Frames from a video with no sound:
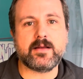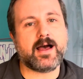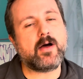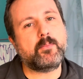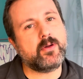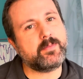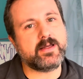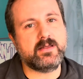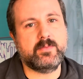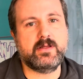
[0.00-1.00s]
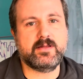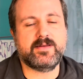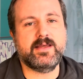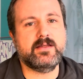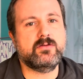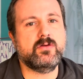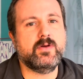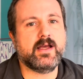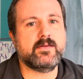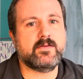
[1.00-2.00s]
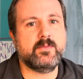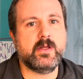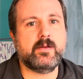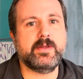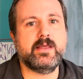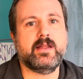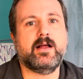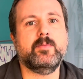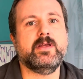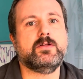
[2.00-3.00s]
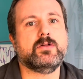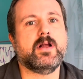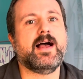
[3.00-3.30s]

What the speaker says: I'll put my email at the end. You guys email me and I'll make sure